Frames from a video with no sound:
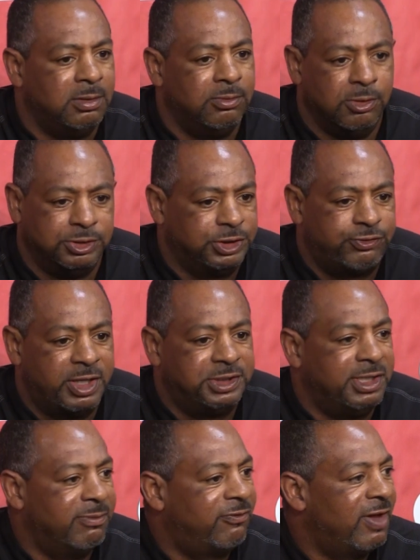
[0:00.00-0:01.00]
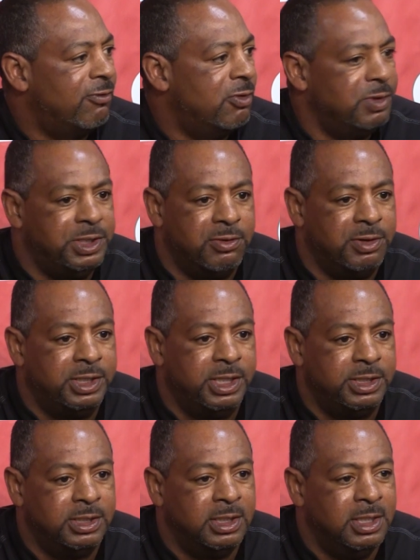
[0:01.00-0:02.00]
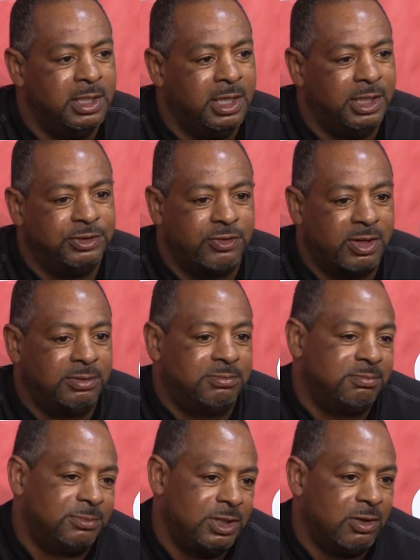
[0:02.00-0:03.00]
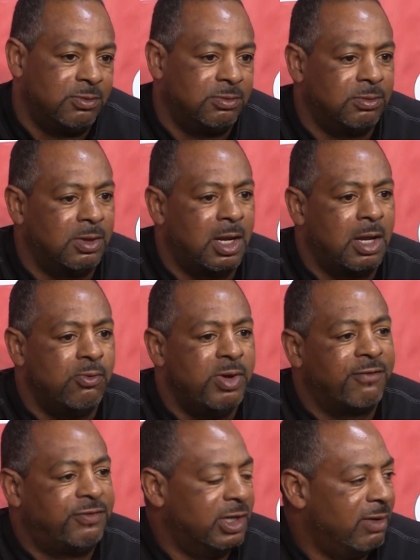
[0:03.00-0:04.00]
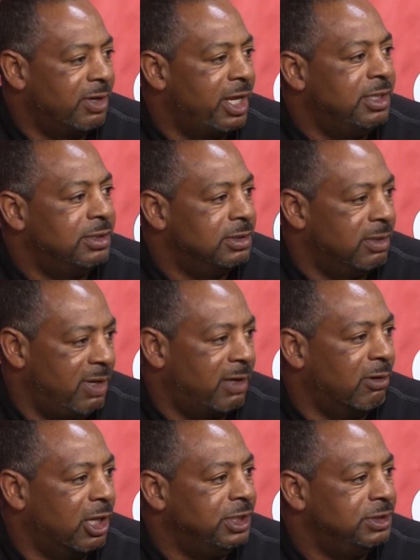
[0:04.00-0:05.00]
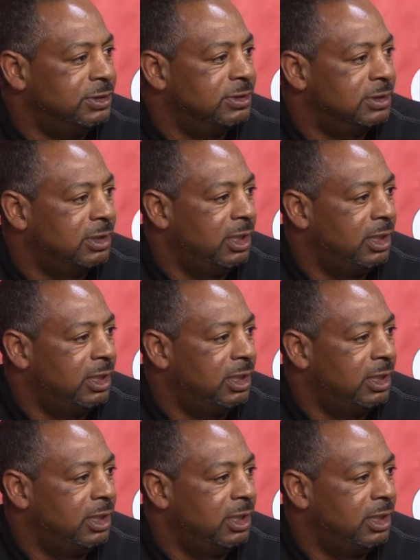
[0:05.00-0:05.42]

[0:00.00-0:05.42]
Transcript: We'll just try to simplify what we're doing and try, you know, we have to eliminate the big plays.